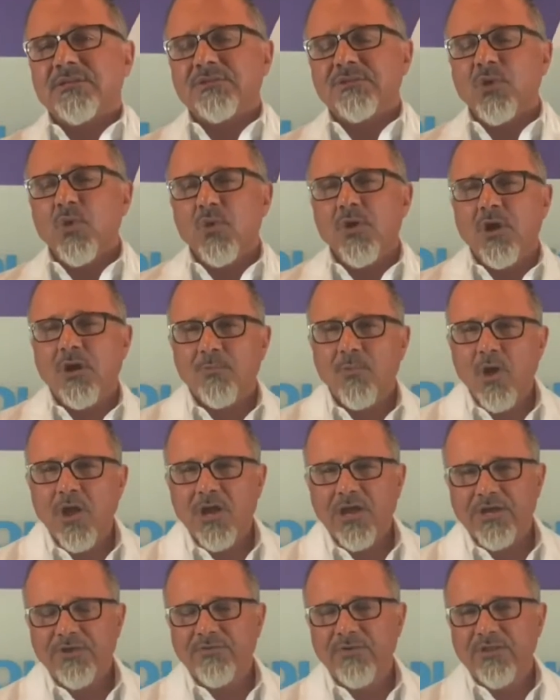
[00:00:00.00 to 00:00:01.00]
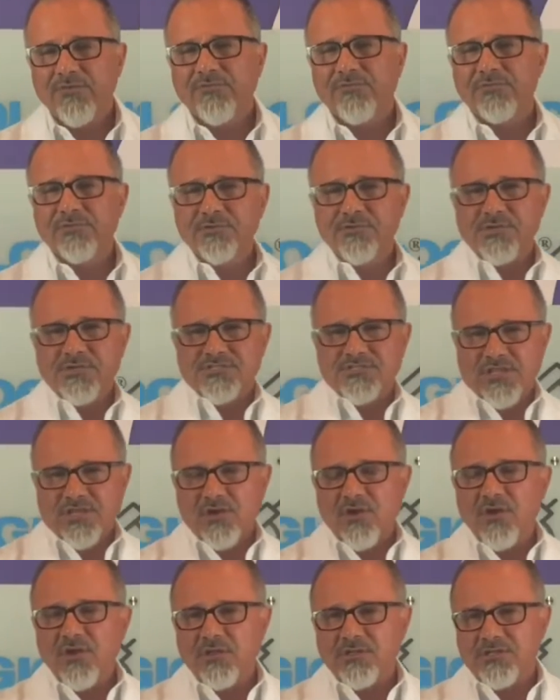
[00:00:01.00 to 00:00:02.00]
low carbohydrate flu as they
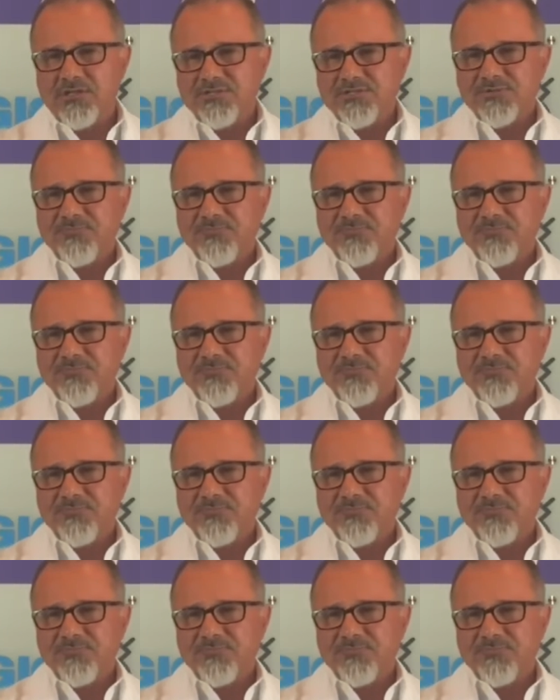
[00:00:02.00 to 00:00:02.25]
call